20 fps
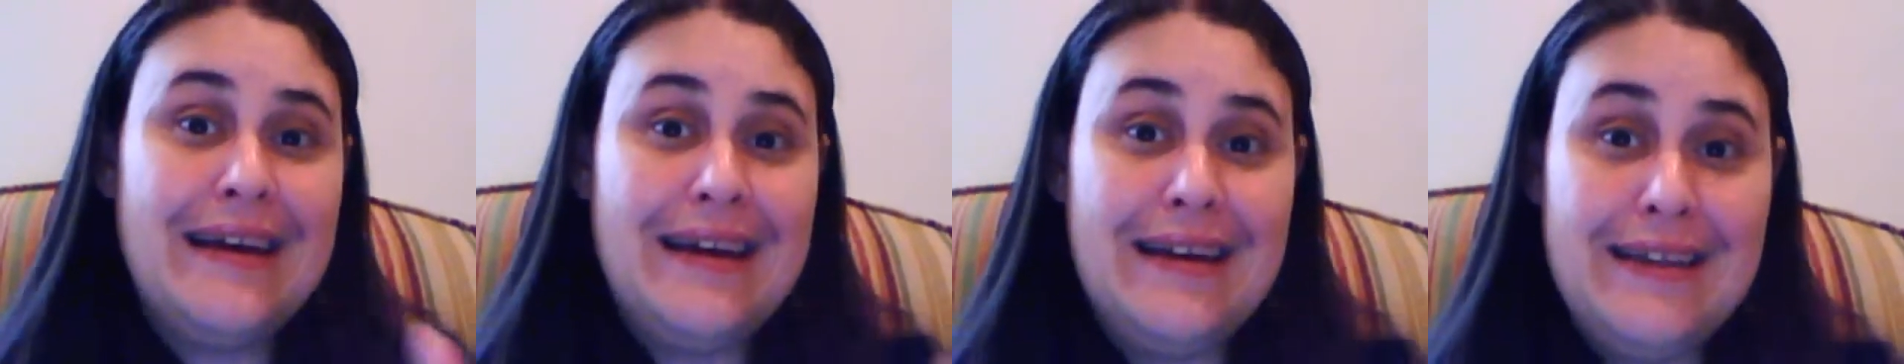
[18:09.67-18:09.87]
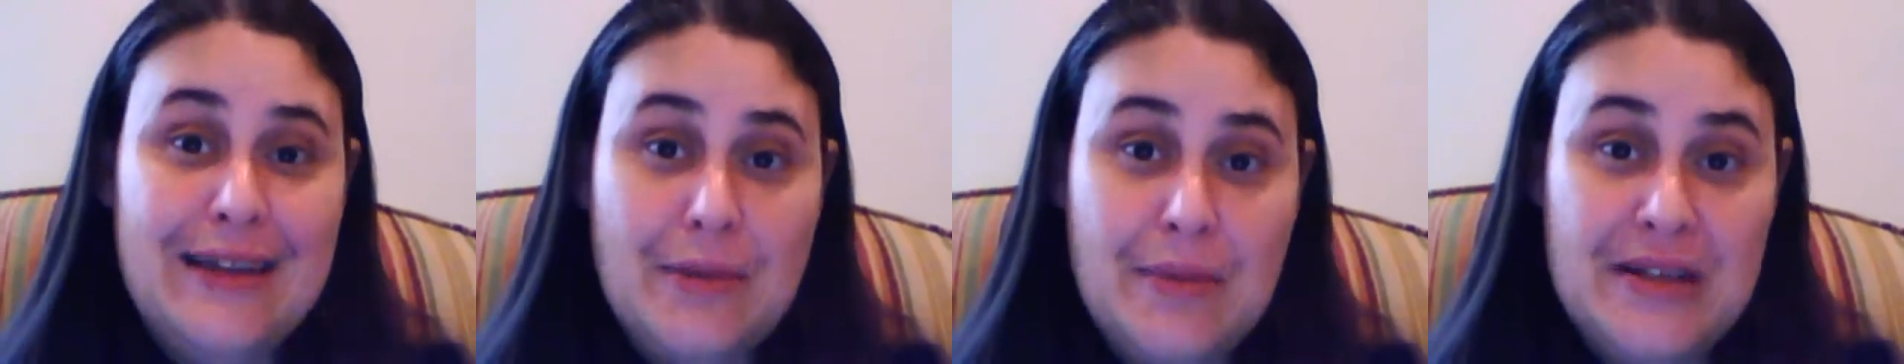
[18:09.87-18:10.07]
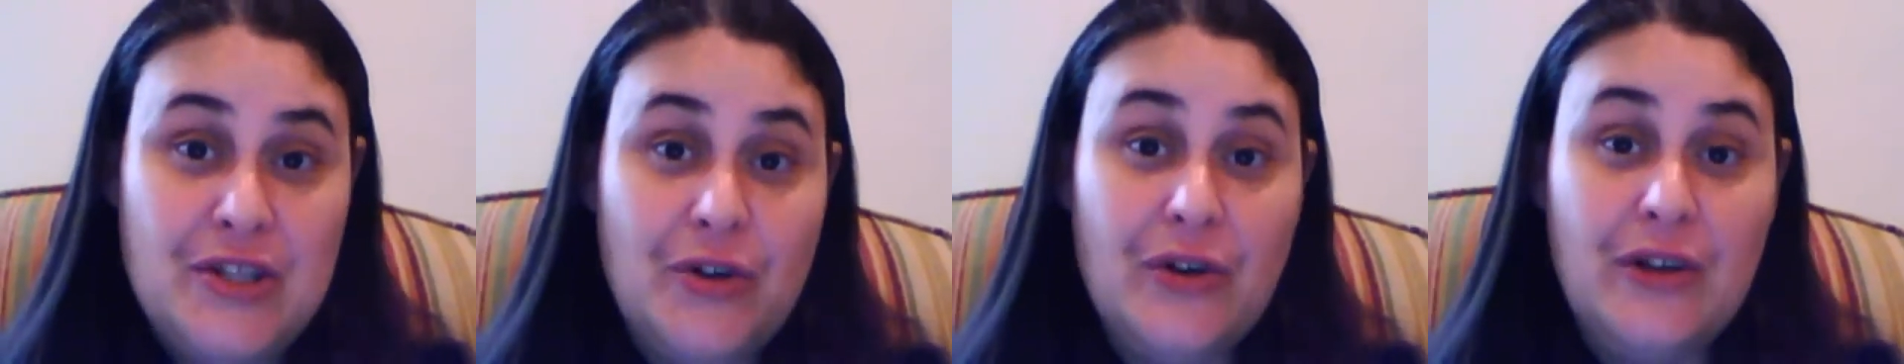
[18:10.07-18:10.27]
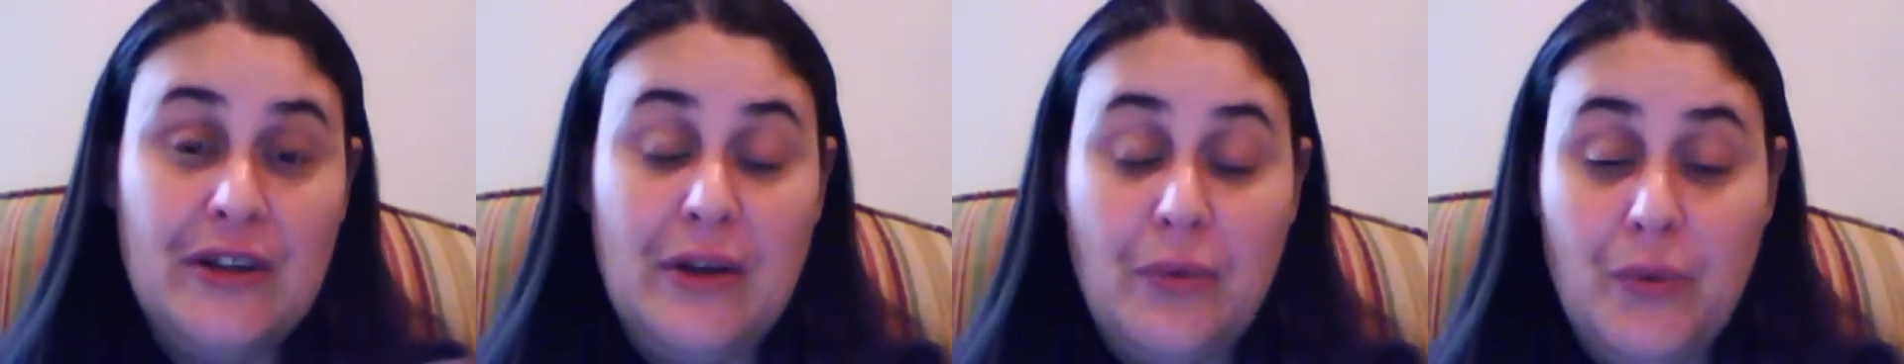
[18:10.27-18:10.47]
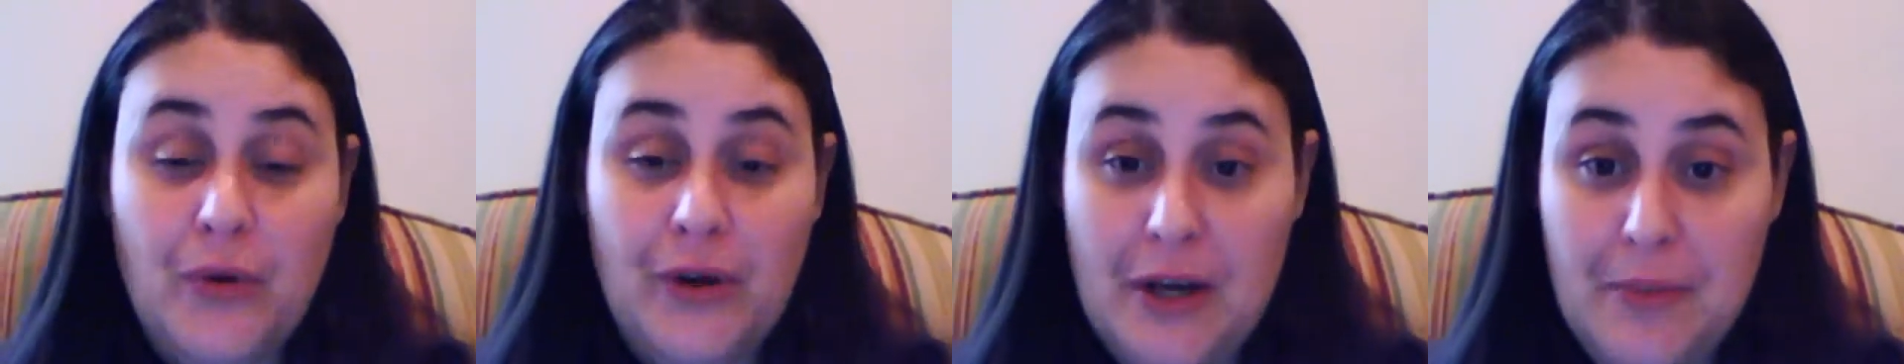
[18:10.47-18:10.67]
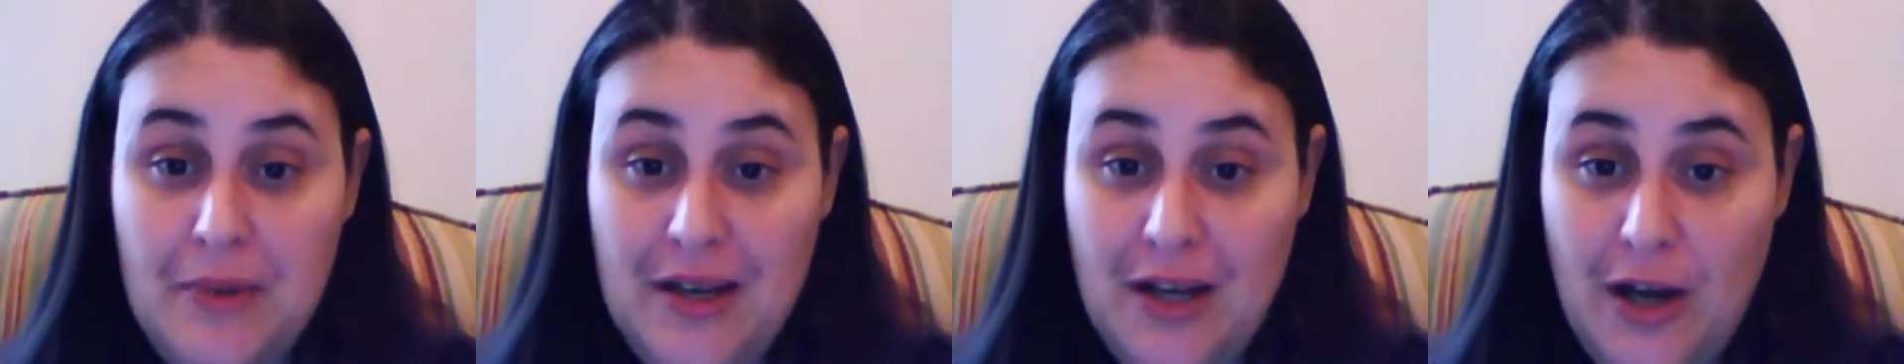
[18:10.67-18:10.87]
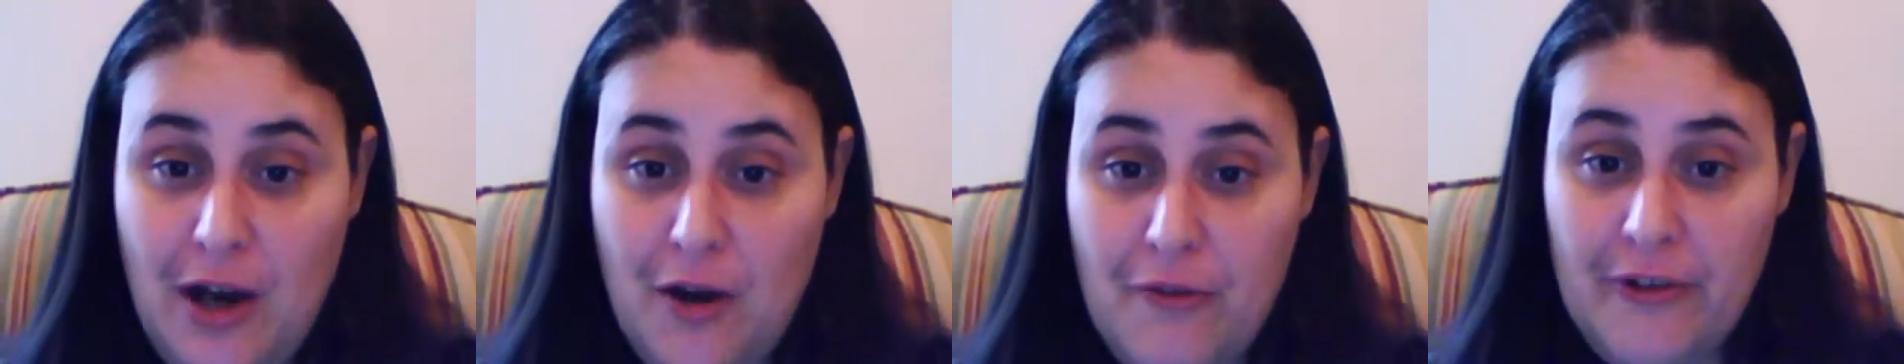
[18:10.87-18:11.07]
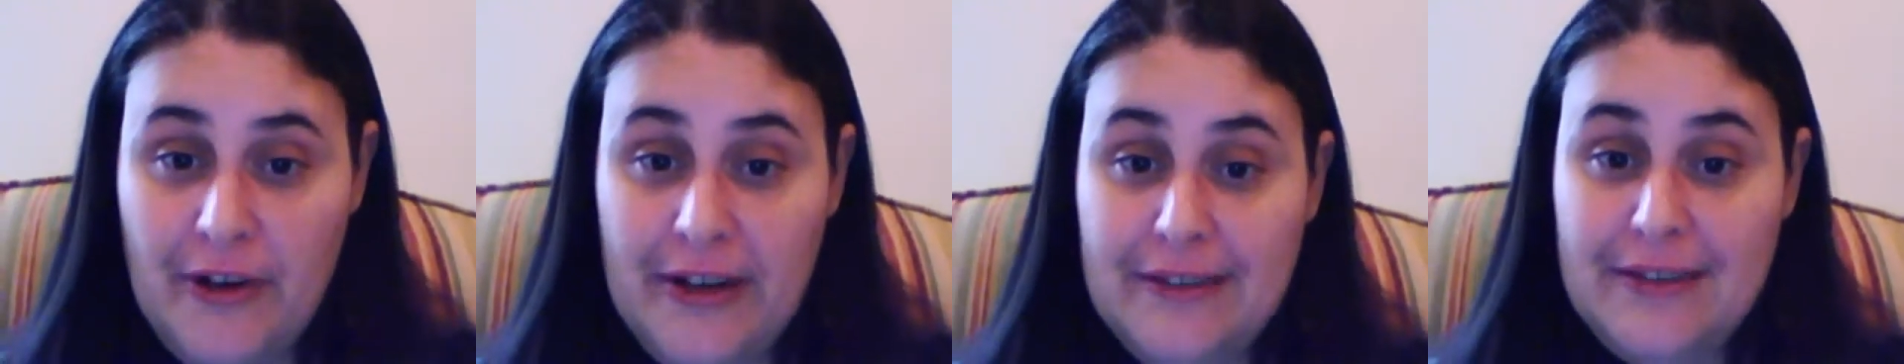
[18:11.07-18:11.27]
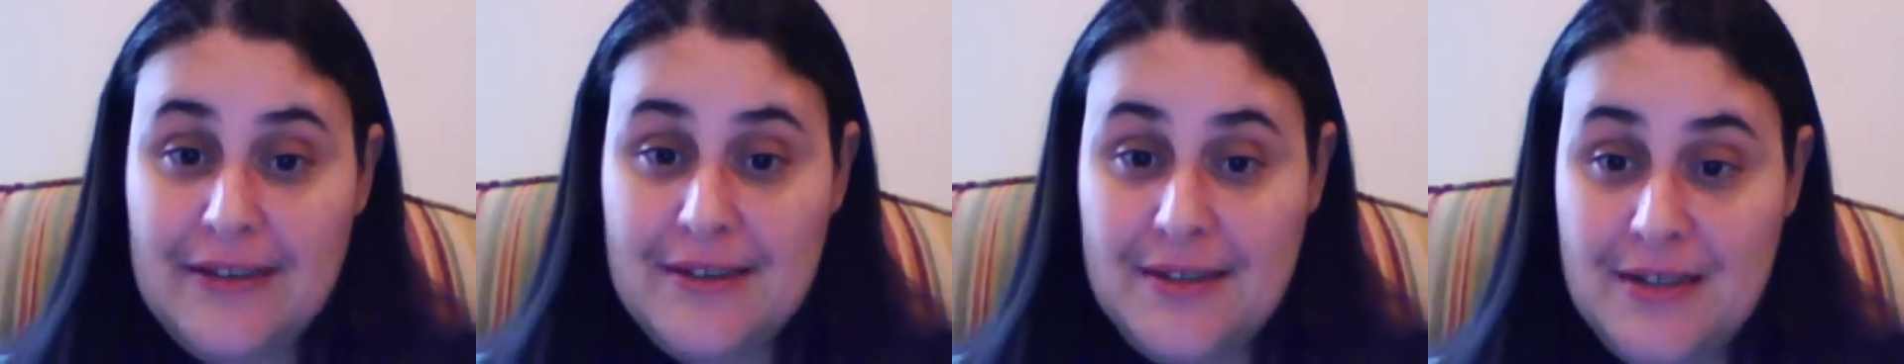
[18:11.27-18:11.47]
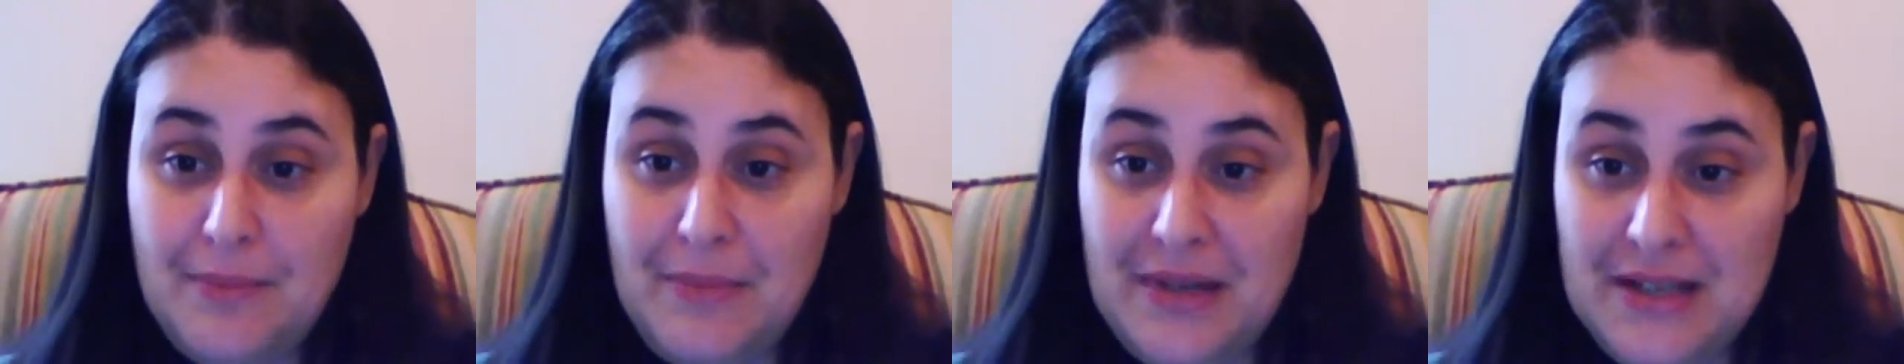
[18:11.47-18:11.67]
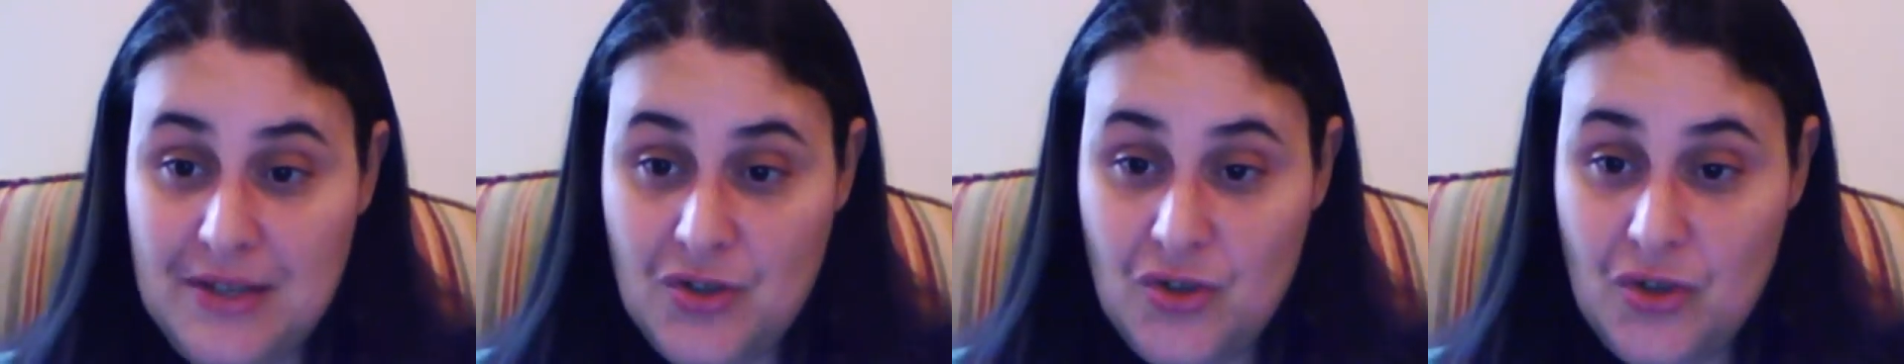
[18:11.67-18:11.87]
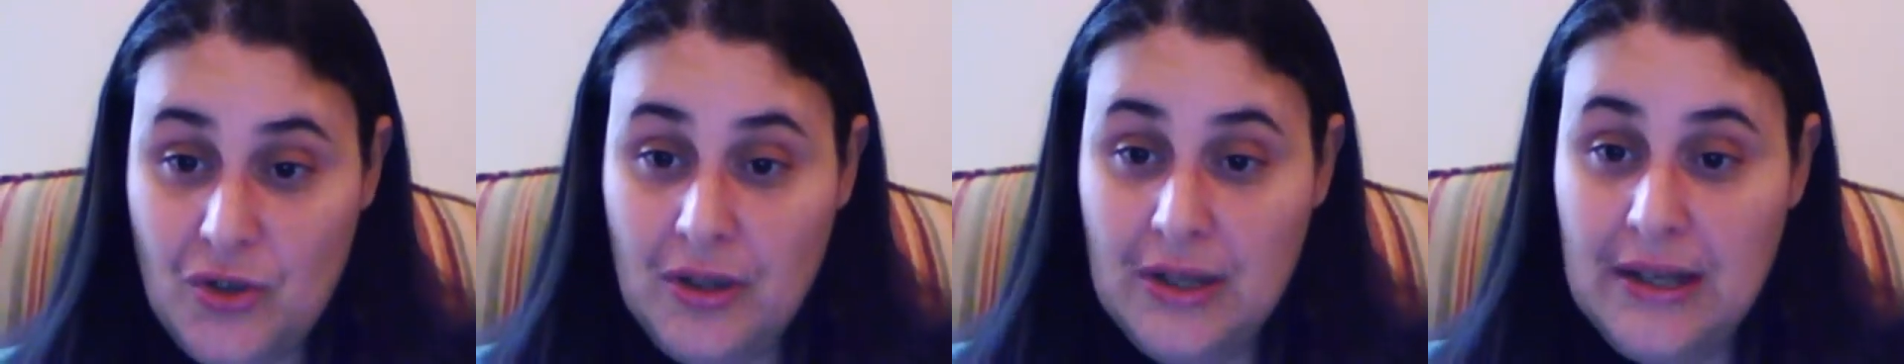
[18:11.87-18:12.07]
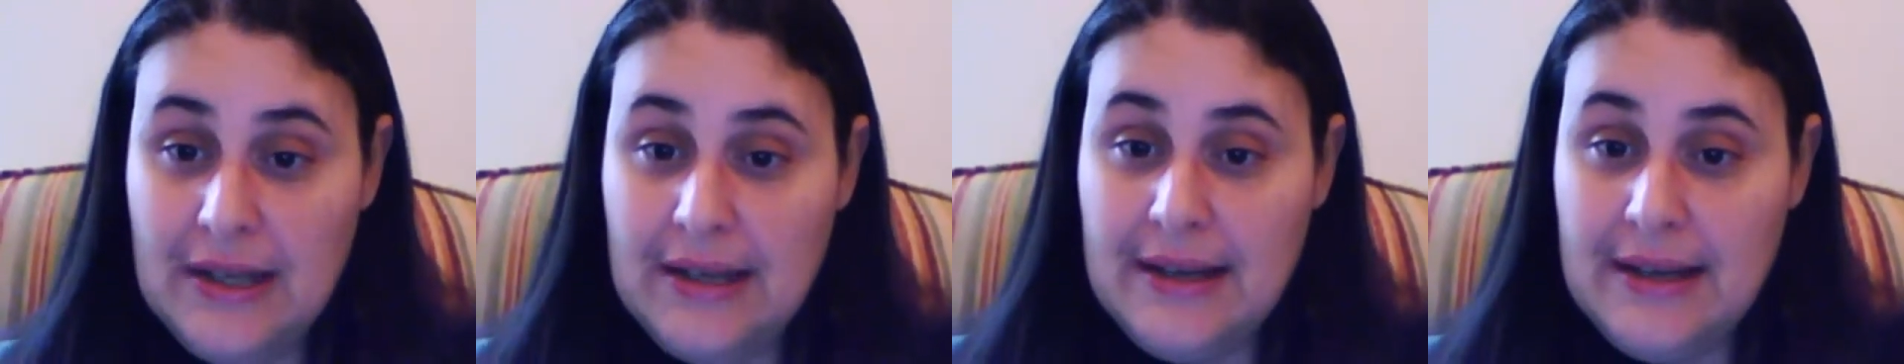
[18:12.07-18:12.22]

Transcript: in the material that we're going to be covering this semester.